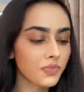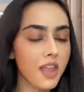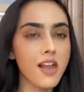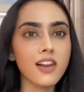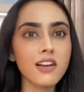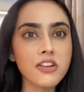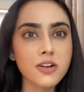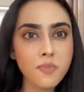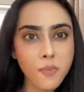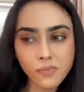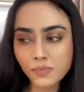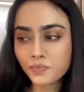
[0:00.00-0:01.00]
I
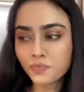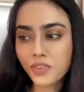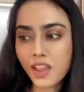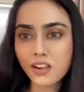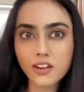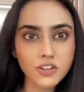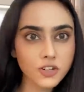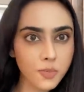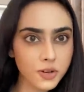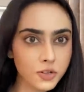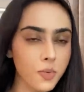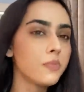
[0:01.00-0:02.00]
love it so
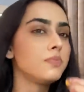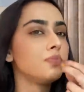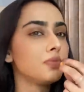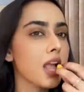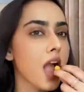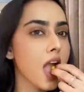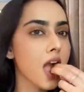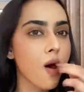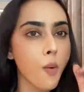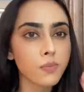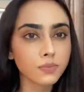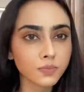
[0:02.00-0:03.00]
much.
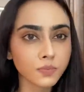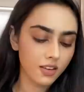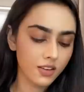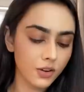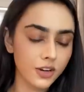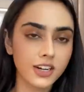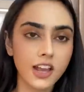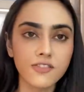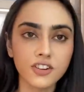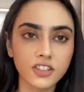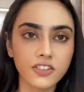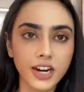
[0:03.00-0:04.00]
Okay, time for
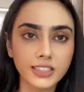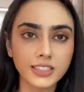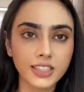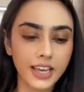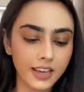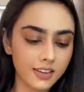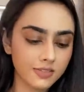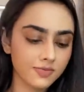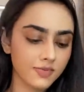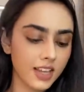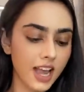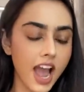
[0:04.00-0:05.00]
the rice cake.
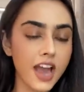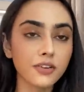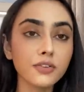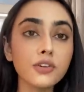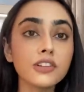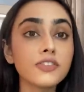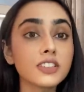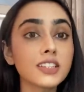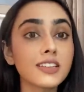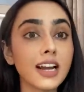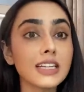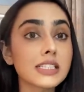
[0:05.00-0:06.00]
I don't know if it's a
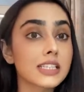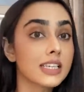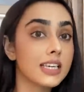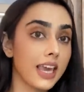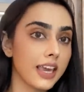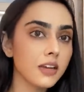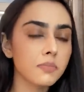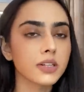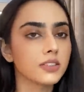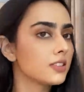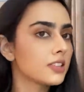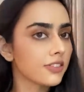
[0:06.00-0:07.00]
rice cake, but
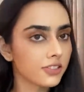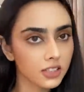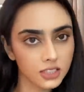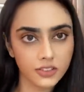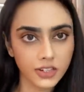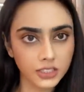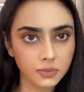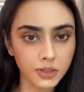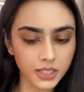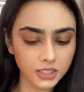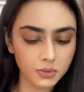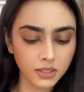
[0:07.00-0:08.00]
it's definitely rice
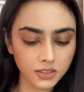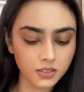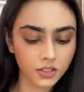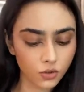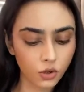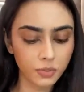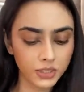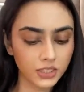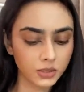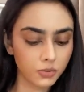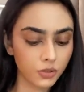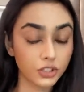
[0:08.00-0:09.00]
based. My sister told me this
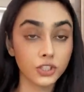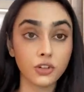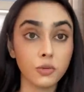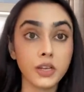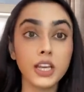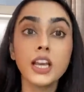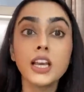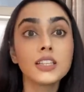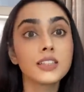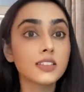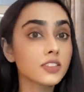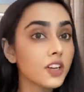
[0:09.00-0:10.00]
because she told me
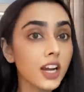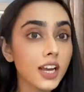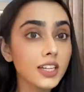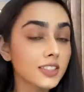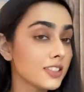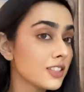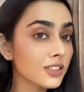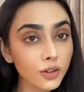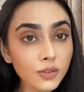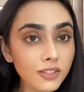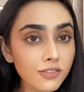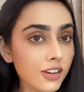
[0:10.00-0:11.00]
this is rice, this is
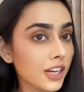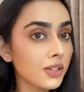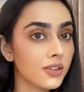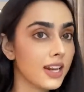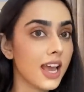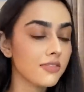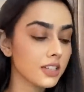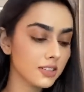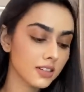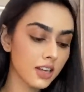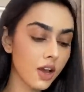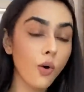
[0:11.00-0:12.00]
gluten free, you can have it.
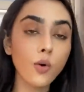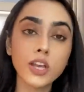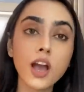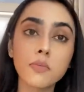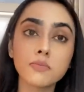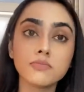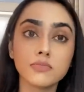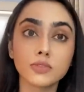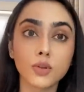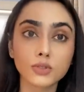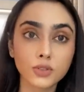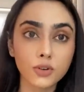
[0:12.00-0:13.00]
Oh yeah,
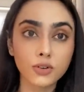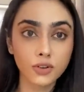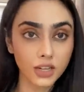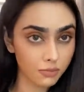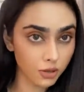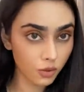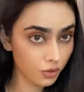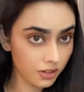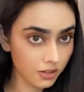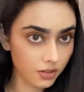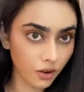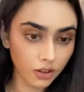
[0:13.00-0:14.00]
those who don't know, I'm gluten
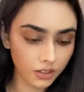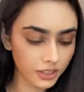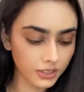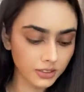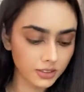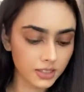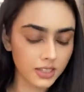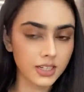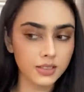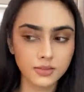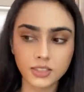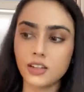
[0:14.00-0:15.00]
intolerant and
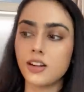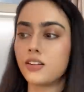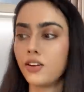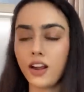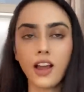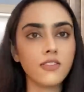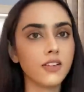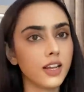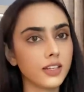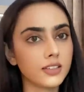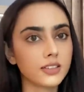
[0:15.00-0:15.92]
I'm still gonna have like